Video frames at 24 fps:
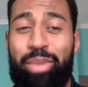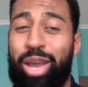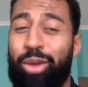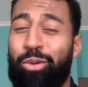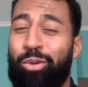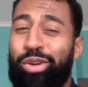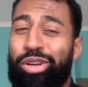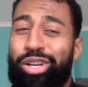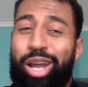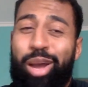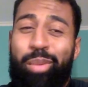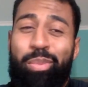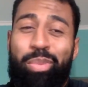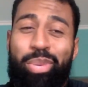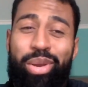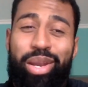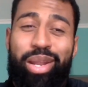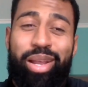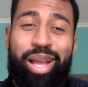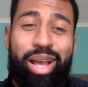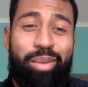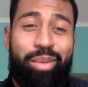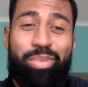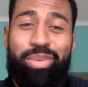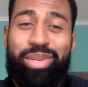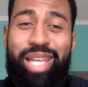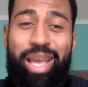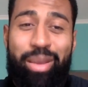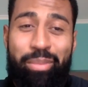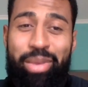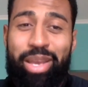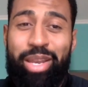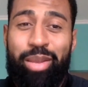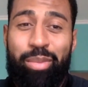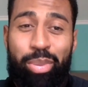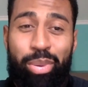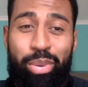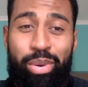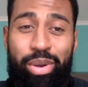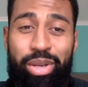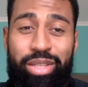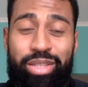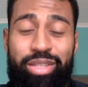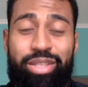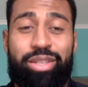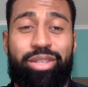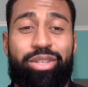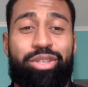and we're not putting up that many
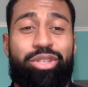points.